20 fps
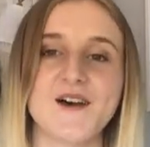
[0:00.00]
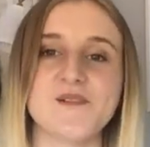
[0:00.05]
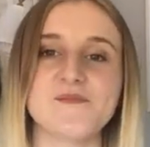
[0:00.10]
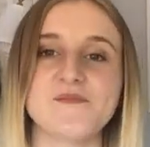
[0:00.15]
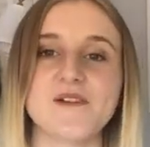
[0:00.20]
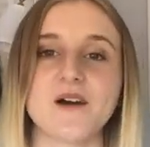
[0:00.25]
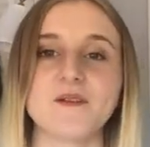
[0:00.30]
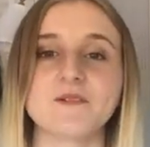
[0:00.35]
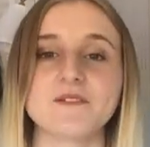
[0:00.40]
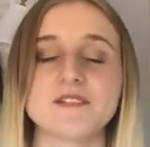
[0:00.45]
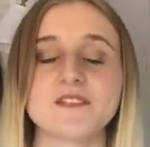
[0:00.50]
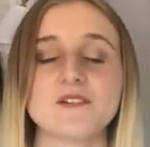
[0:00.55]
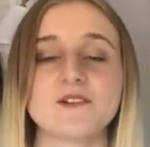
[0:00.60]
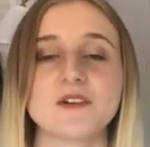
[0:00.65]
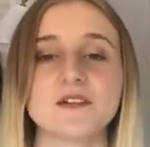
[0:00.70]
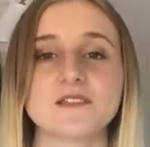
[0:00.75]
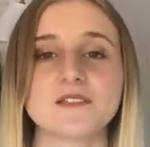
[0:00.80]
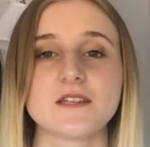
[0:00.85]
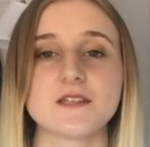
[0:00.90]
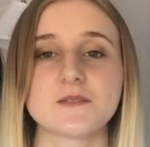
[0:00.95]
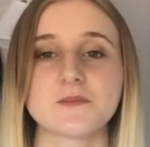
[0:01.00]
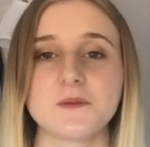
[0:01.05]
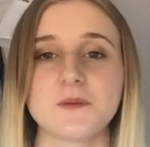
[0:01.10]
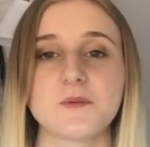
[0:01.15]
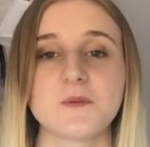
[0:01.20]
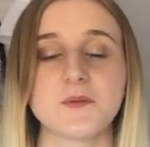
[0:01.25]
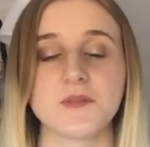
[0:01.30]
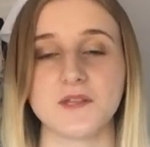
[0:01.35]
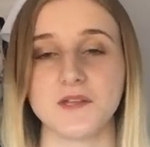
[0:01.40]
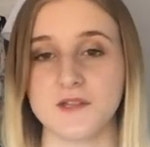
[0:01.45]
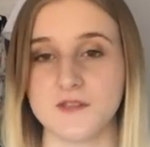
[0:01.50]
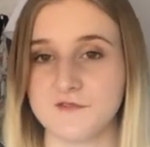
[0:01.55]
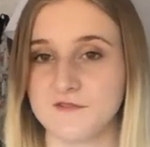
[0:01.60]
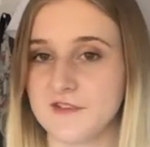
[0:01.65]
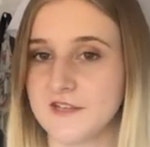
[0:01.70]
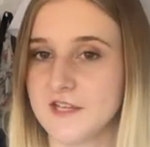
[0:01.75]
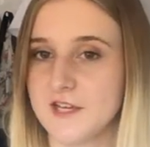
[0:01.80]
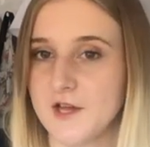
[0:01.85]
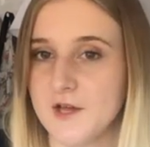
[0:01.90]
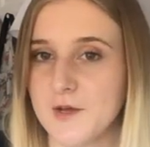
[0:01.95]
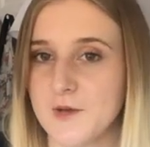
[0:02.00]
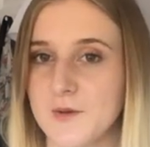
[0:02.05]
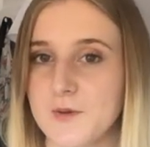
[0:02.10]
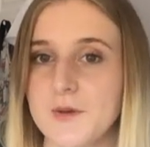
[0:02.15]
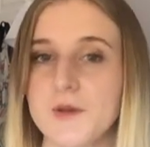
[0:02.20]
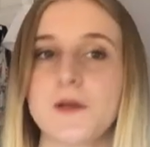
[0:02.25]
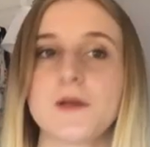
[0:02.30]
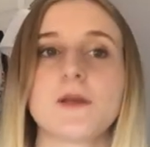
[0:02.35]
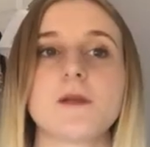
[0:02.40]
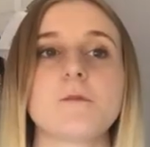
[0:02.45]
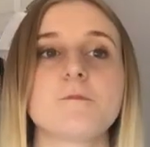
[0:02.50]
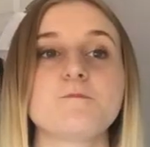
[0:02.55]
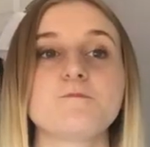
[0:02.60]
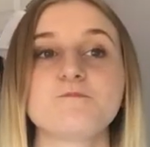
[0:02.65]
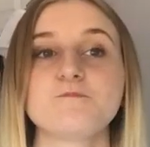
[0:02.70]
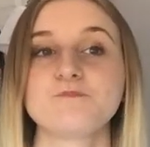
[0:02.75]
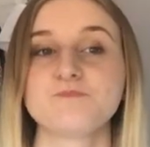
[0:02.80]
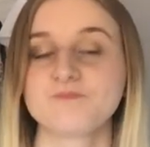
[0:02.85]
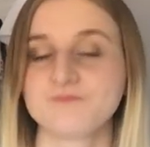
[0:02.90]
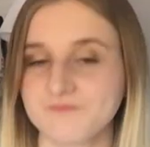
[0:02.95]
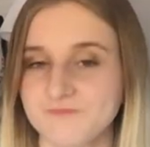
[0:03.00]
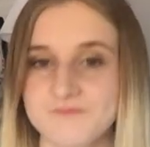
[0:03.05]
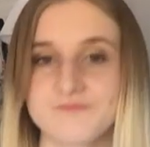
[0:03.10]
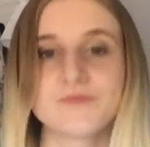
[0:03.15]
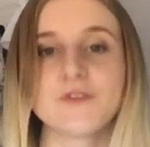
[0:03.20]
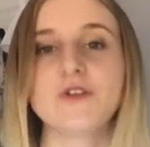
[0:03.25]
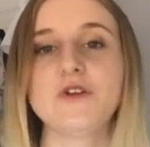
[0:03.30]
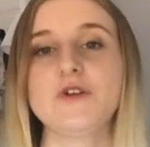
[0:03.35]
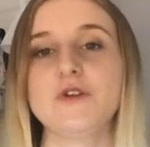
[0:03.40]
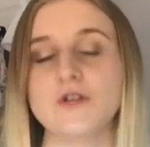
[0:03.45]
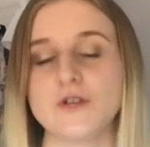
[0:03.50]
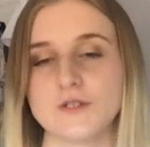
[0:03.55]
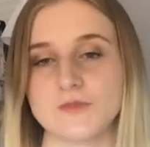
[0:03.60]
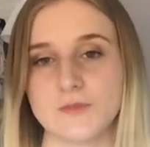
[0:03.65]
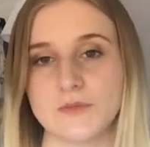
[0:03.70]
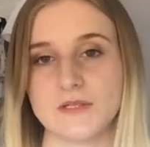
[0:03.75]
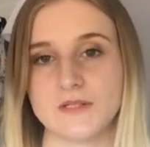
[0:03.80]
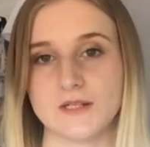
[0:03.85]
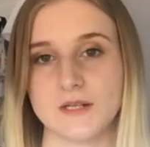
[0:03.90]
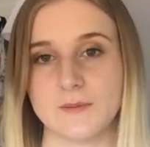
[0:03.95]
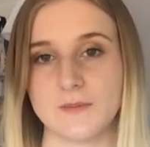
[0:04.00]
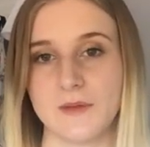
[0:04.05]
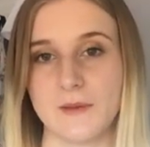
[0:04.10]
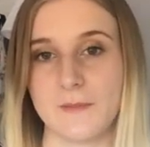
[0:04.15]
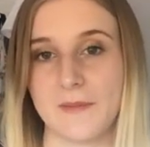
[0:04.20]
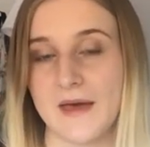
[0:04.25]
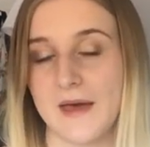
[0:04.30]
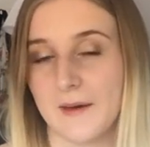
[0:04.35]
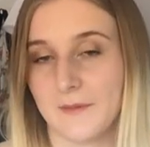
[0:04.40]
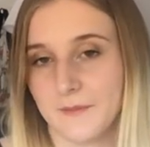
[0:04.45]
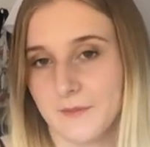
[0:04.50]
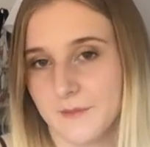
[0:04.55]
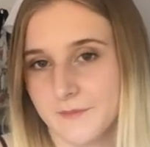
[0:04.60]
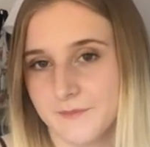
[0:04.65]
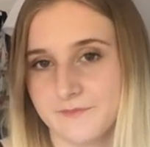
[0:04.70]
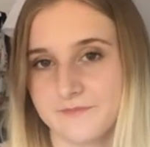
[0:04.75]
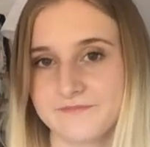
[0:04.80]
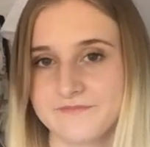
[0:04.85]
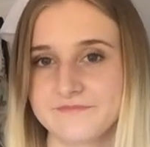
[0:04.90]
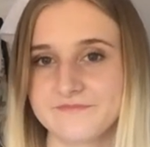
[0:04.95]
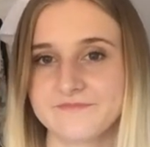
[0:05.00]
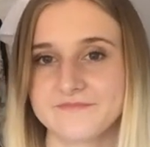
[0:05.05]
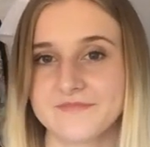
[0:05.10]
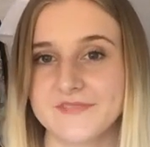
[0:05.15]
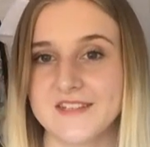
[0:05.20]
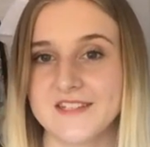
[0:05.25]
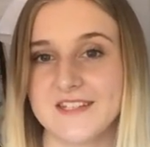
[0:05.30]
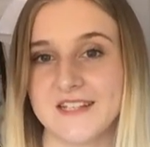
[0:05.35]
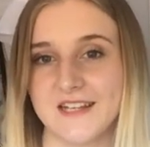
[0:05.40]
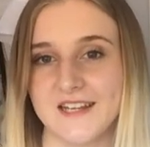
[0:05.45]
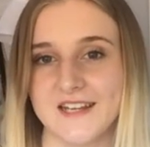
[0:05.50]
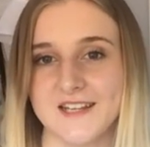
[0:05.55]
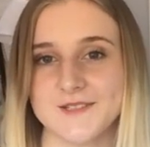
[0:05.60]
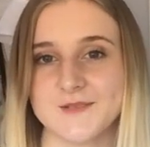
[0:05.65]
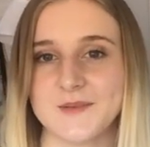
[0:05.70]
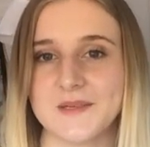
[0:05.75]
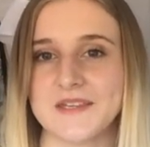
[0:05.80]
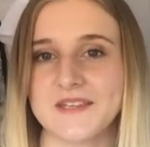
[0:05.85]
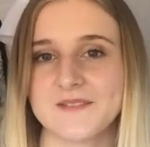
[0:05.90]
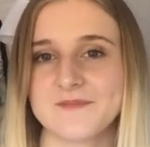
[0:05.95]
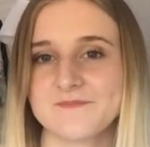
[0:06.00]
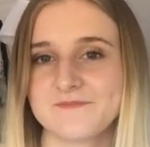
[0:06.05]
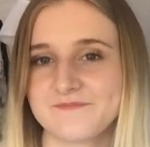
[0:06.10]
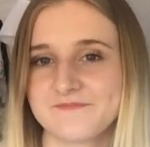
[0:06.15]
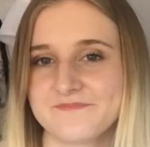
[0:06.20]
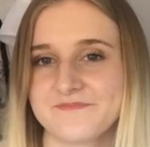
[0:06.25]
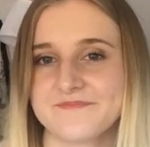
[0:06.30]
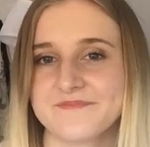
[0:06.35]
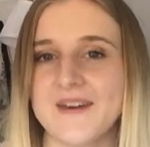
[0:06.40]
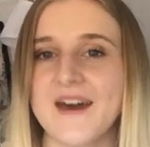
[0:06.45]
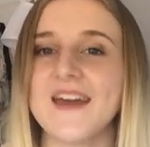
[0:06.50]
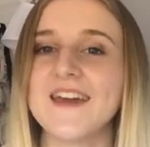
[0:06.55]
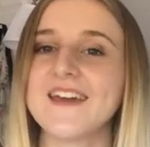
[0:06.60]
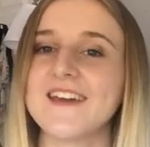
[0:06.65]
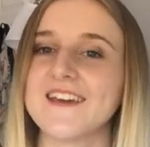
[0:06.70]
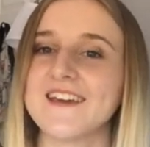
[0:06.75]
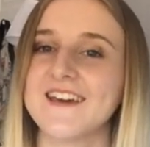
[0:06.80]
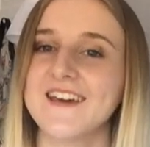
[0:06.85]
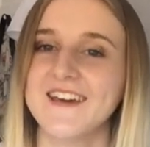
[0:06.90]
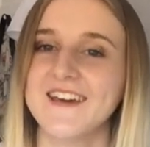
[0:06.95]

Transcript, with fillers: um, I will see you guys next week with another video. Who knows what it's going to be about. See you next week. Bye!